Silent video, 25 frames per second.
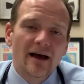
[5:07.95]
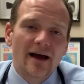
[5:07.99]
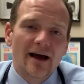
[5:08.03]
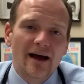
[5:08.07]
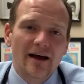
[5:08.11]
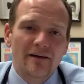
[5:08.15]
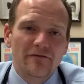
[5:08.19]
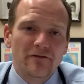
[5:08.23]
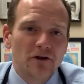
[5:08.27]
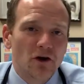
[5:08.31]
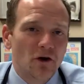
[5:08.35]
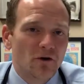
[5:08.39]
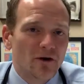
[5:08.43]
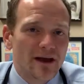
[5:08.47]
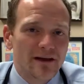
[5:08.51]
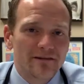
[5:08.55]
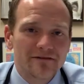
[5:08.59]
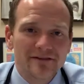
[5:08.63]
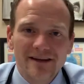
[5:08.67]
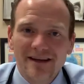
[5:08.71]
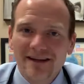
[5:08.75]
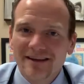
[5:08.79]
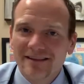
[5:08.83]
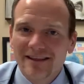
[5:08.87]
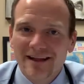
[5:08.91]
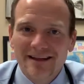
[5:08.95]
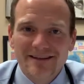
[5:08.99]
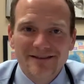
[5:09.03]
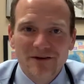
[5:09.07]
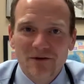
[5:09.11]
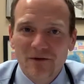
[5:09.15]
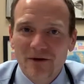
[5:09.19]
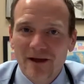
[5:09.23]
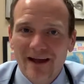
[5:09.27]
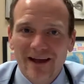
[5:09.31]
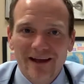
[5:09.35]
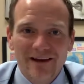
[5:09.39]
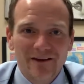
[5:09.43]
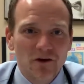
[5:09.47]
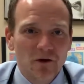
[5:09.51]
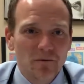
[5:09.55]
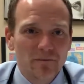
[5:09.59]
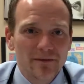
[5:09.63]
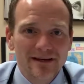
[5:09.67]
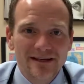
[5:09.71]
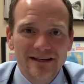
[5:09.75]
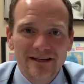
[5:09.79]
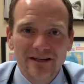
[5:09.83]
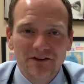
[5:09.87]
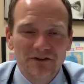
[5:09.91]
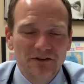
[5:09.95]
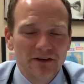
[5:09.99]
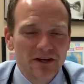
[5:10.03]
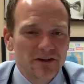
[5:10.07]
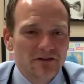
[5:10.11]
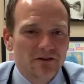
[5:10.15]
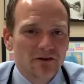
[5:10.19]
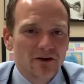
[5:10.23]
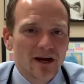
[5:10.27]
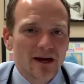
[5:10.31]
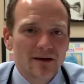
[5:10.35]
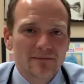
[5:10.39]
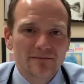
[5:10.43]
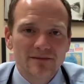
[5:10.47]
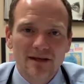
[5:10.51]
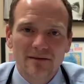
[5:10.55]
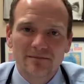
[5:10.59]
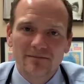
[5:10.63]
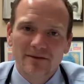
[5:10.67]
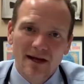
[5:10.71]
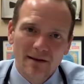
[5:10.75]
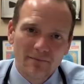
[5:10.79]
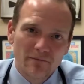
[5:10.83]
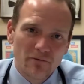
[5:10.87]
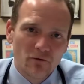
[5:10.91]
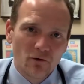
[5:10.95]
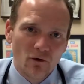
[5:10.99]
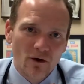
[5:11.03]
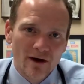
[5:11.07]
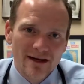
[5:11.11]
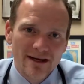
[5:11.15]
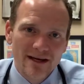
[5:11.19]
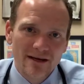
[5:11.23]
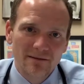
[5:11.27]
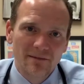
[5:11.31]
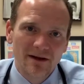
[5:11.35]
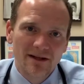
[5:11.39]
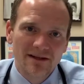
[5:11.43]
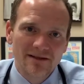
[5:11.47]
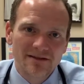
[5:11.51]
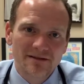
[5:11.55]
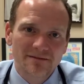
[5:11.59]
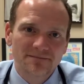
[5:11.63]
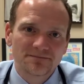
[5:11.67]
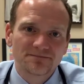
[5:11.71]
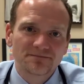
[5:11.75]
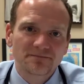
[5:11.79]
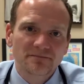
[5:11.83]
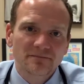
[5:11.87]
If you don't have teeth, that's okay. No big deal. Teeth will come sometime before 18 months.